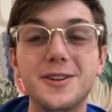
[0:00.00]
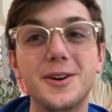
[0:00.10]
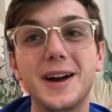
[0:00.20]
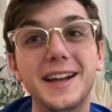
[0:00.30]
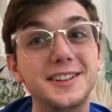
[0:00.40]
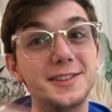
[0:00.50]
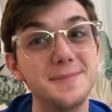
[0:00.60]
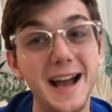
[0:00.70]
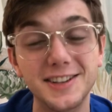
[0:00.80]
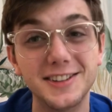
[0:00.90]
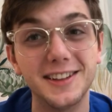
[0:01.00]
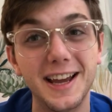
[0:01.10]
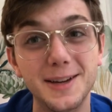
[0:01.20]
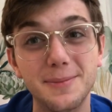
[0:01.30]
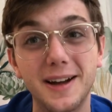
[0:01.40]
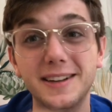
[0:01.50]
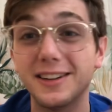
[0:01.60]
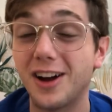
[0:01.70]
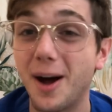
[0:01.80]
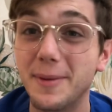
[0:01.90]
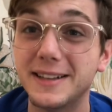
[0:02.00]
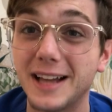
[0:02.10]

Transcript: go ahead, smash the like button and comment